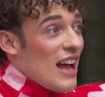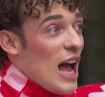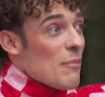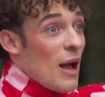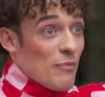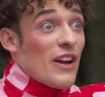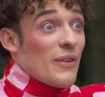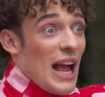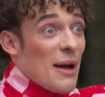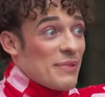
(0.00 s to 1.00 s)
I'm
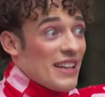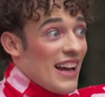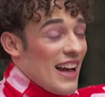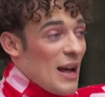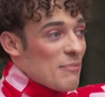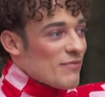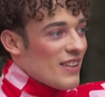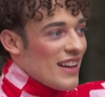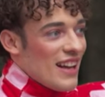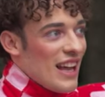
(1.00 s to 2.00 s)
very happy, yeah. I'm
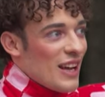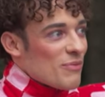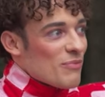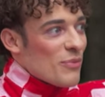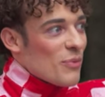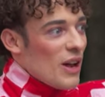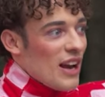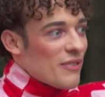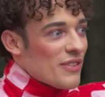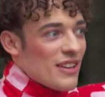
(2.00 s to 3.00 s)
like, what
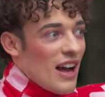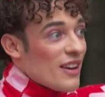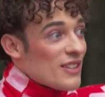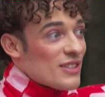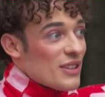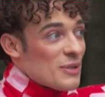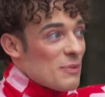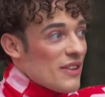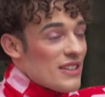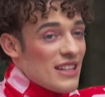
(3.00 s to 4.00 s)
I've gotten to
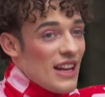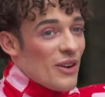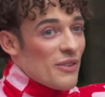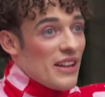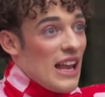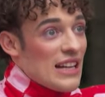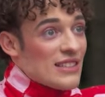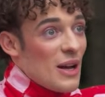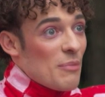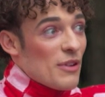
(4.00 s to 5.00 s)
experience like over the
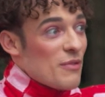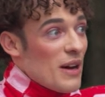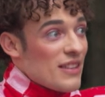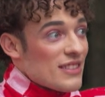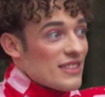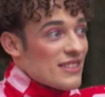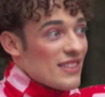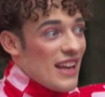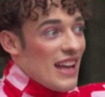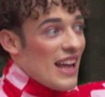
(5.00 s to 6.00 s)
last couple of months
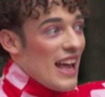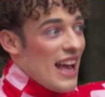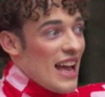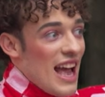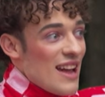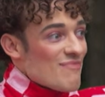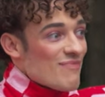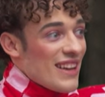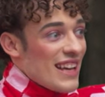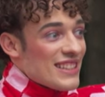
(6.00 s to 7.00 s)

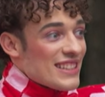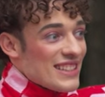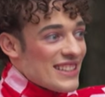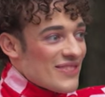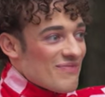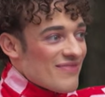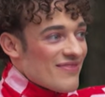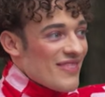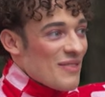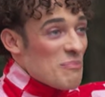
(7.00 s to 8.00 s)
is
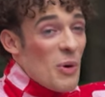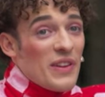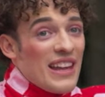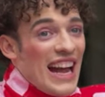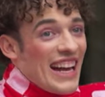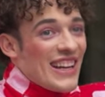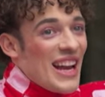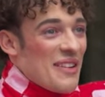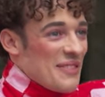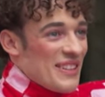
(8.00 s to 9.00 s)
more than I could
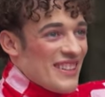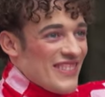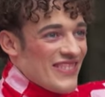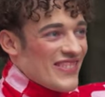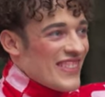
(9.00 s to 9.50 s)
ever